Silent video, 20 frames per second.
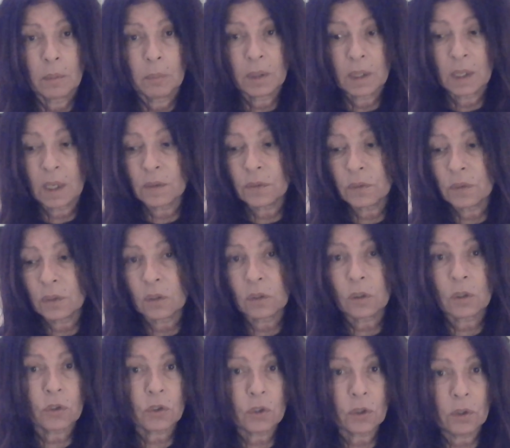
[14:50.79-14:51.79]
because
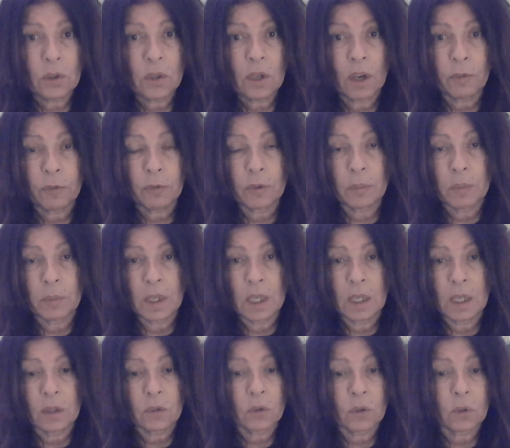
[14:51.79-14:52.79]
the turn-off for me
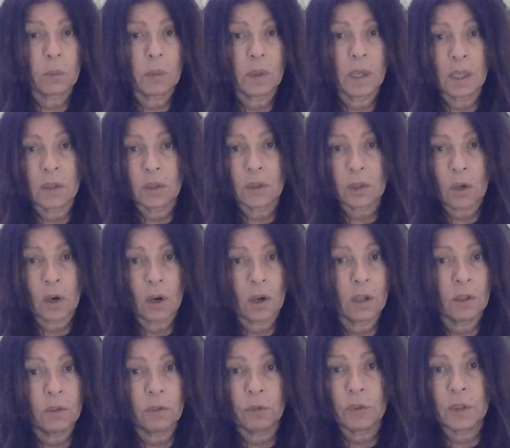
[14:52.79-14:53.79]
is the way the
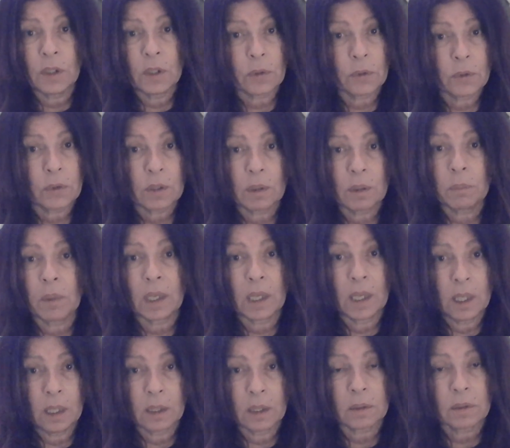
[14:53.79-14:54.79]
card feels in my
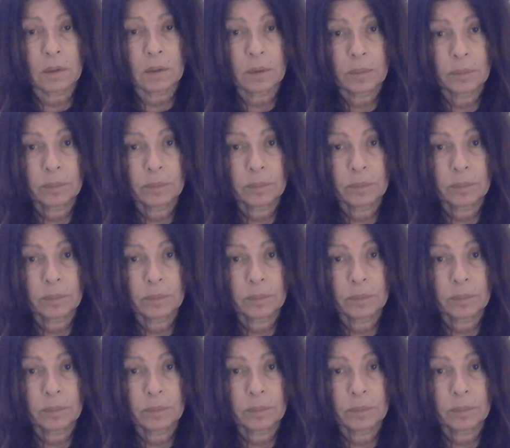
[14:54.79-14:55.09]
hand.